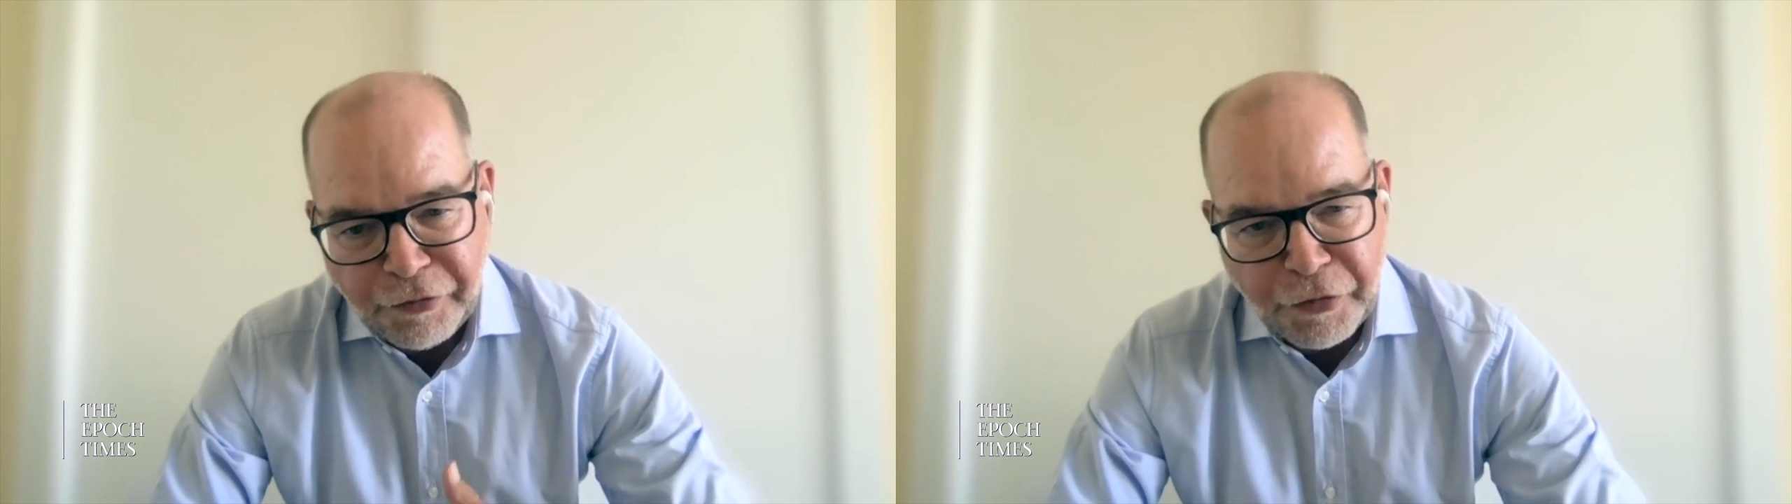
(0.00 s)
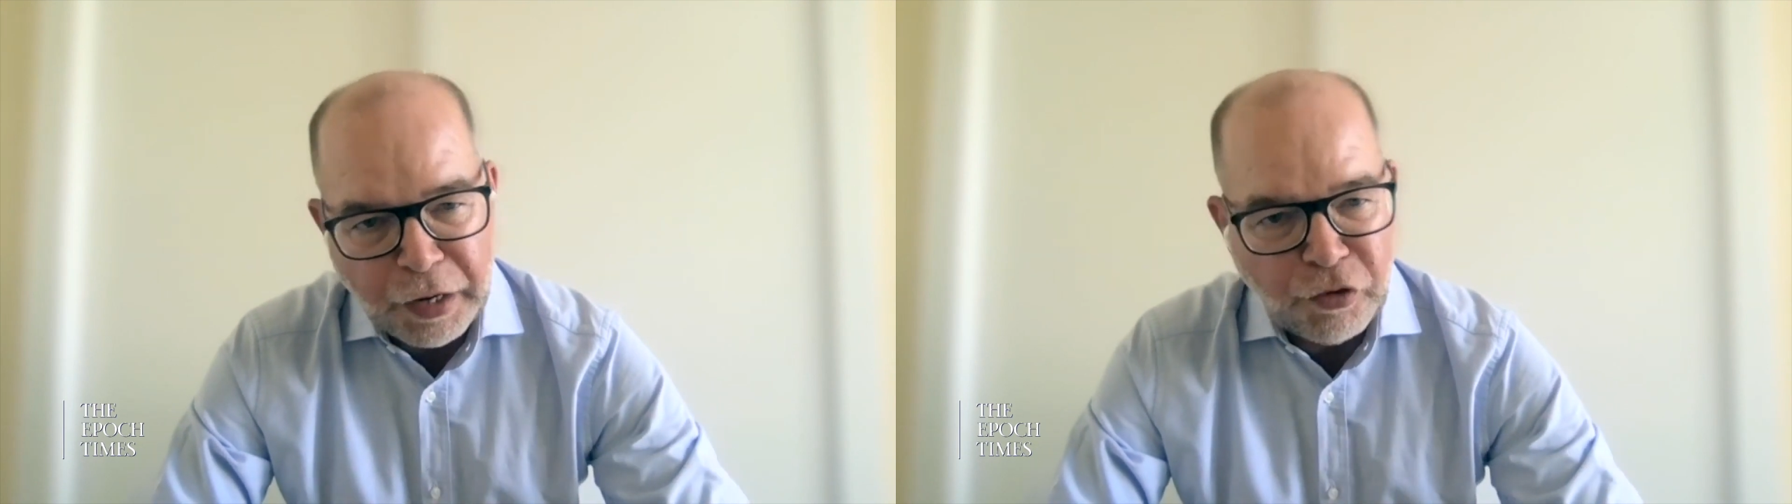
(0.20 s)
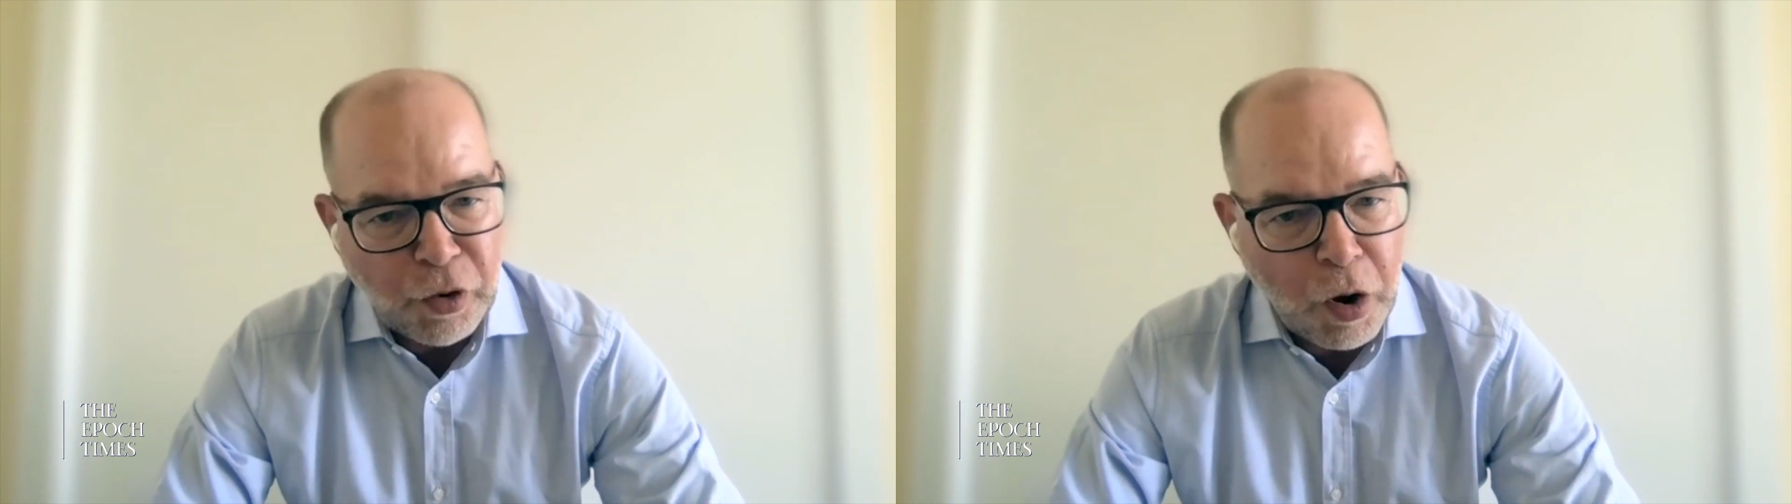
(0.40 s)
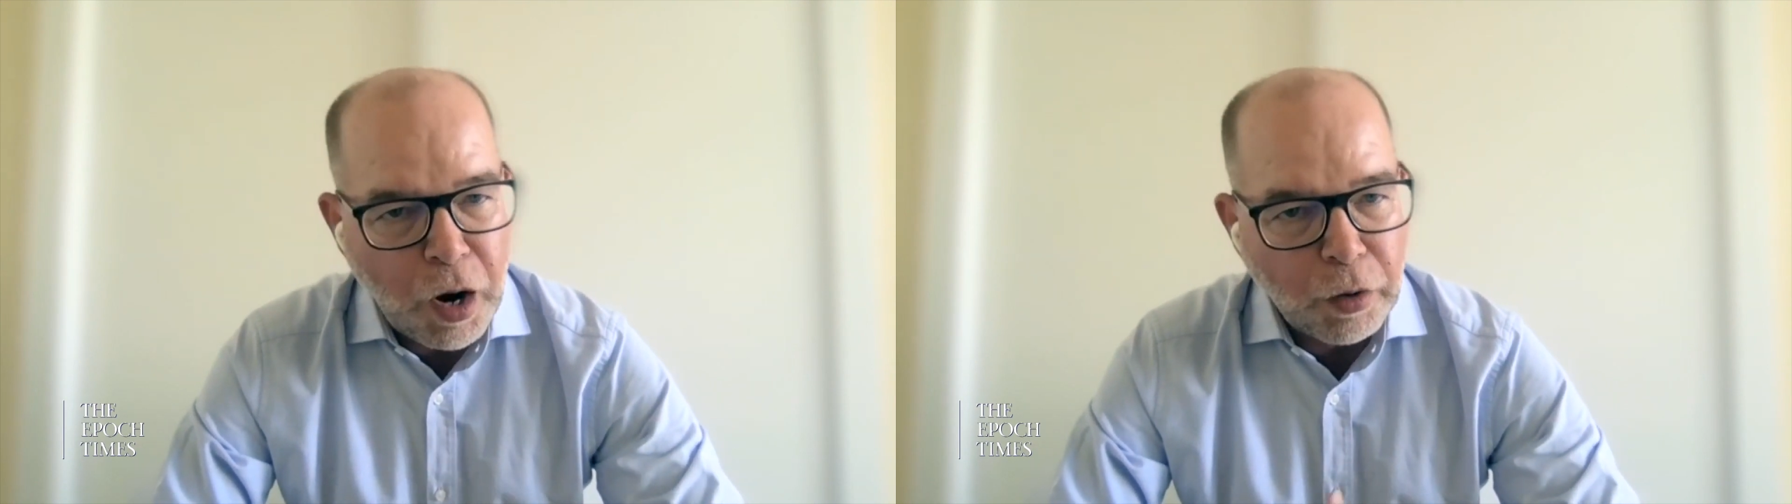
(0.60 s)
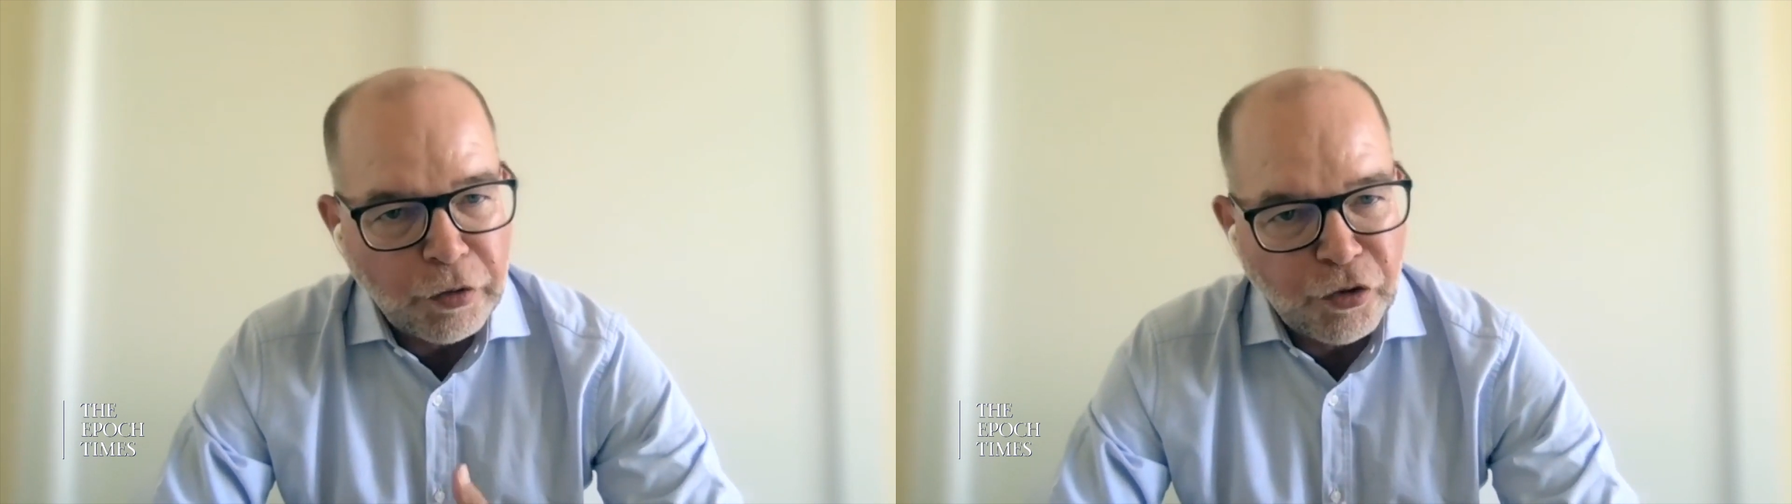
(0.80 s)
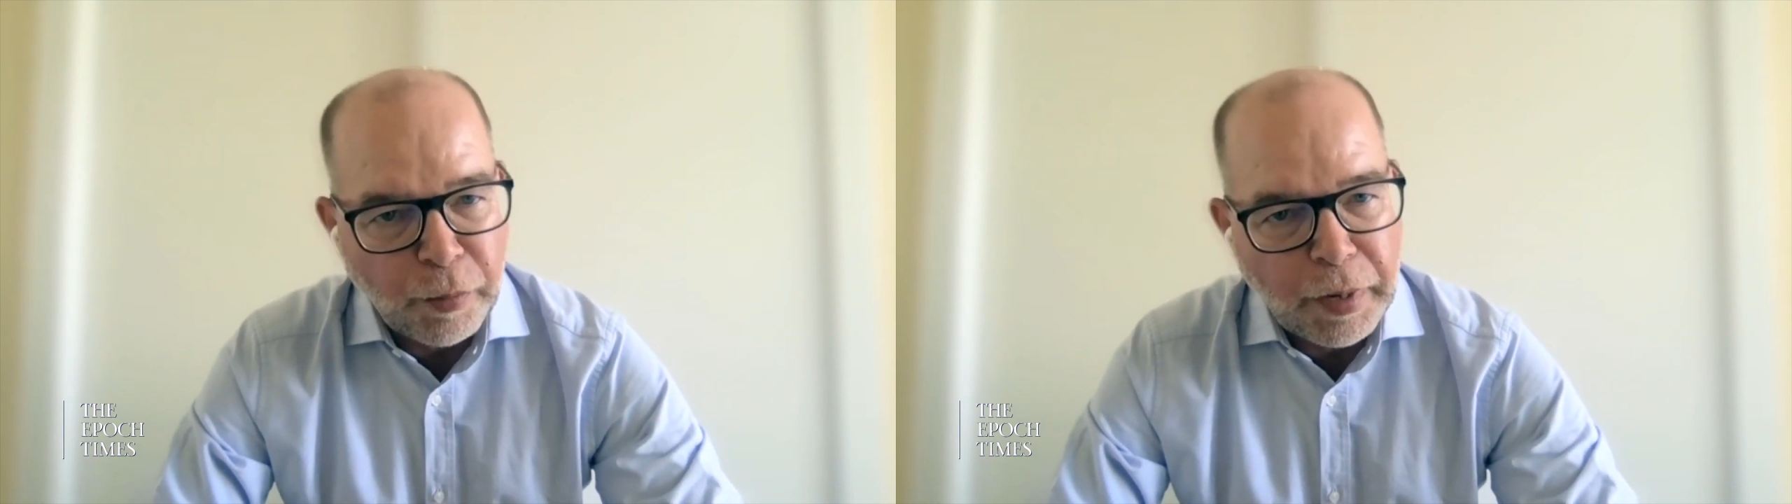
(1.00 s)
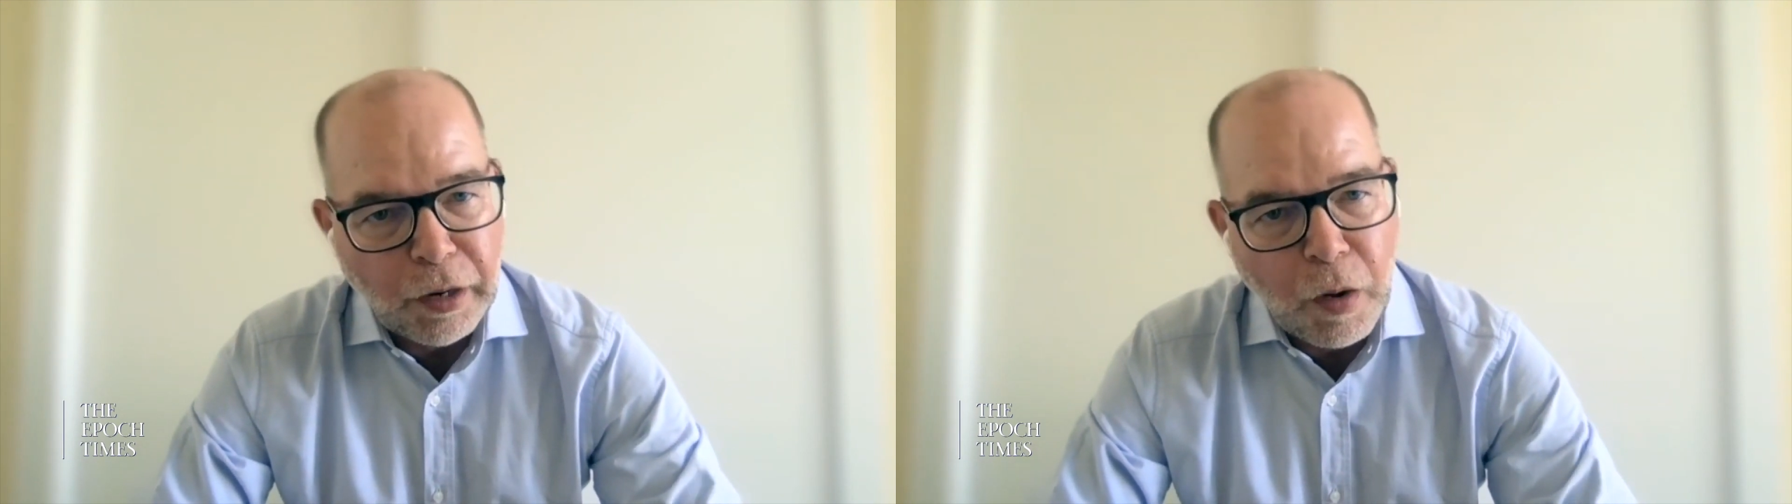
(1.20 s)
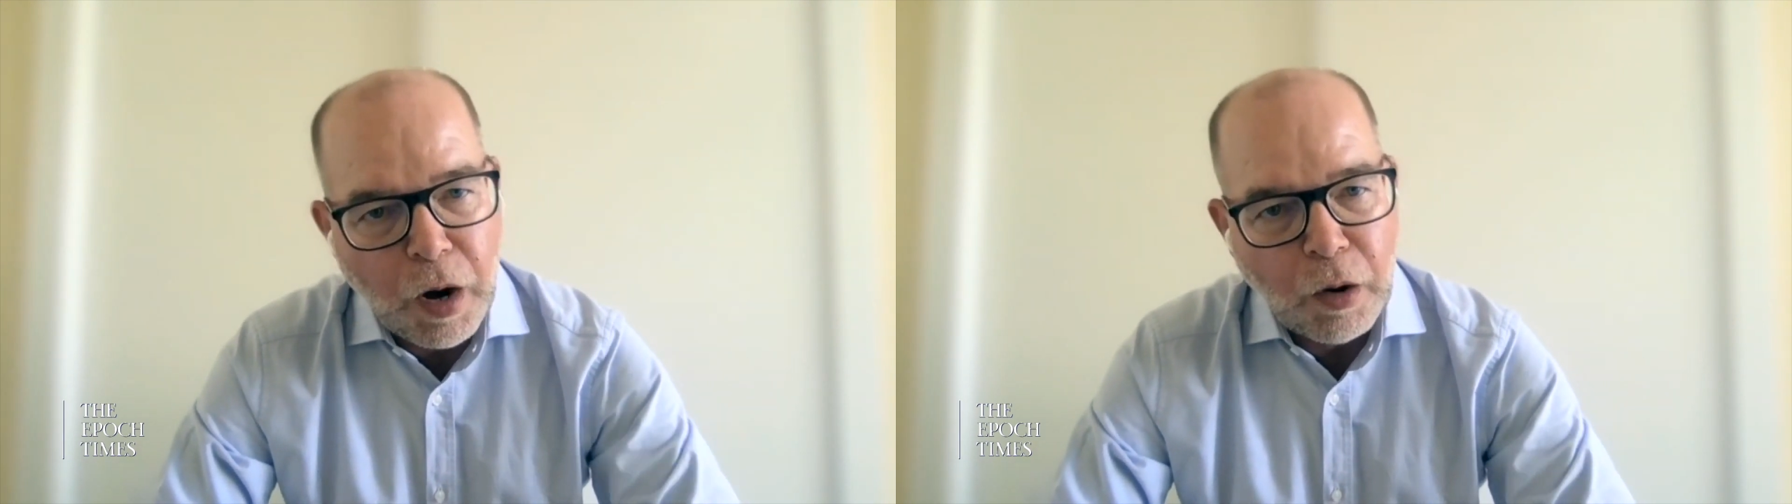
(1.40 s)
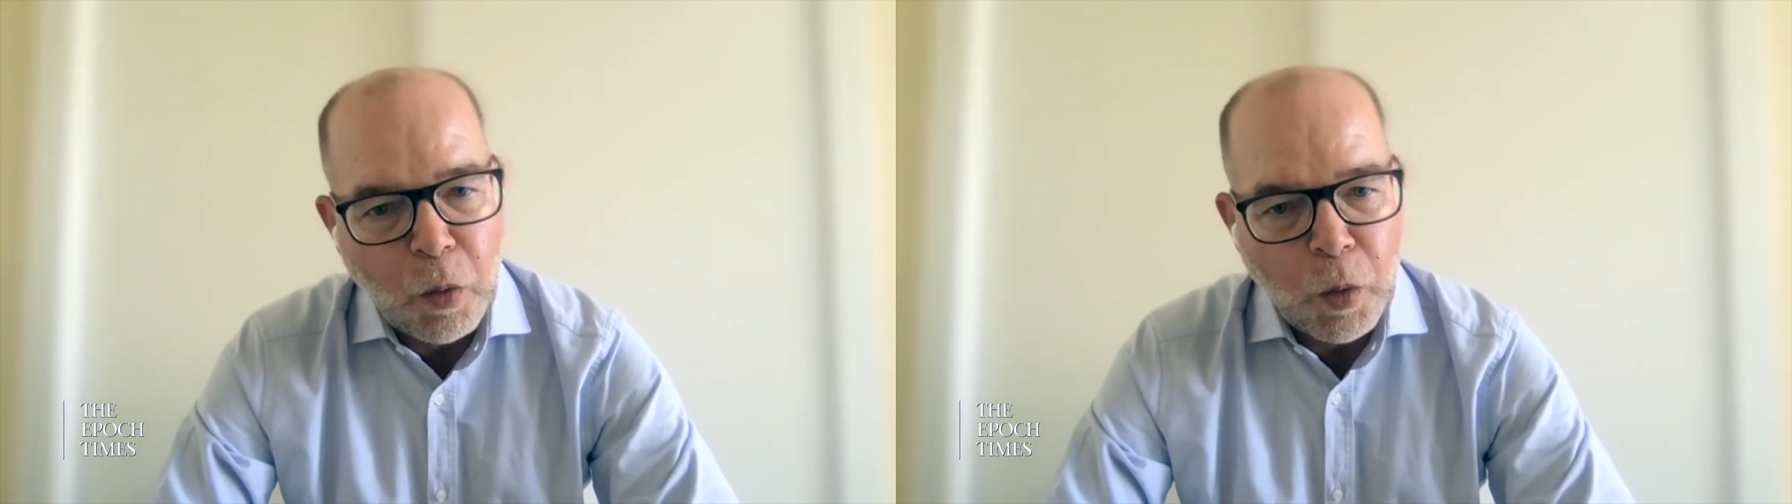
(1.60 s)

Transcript: French law or German law